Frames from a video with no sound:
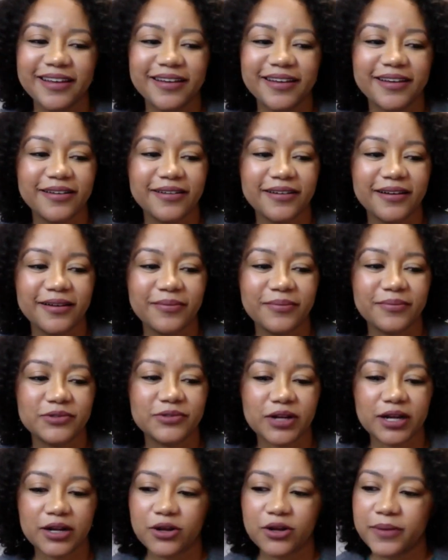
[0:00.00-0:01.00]
I'm
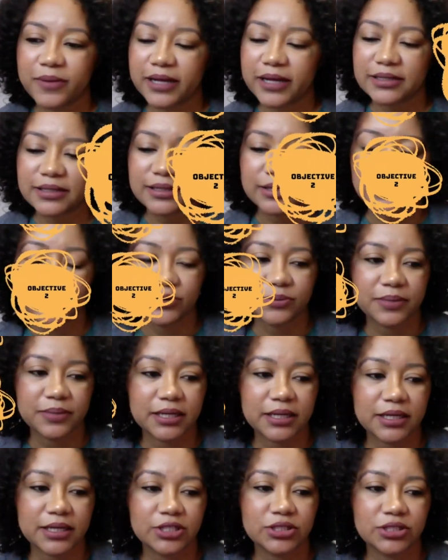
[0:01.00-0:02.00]
trying to go back to the home
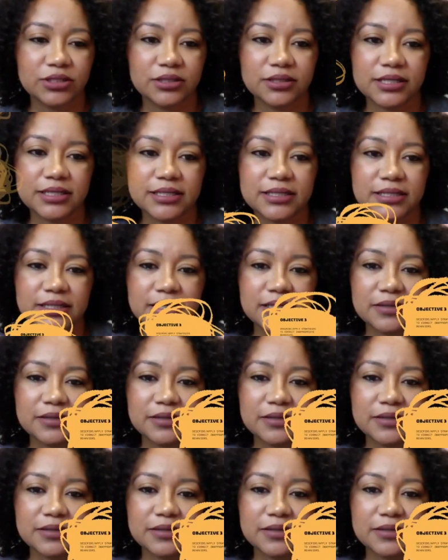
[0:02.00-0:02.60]
page. Let's see.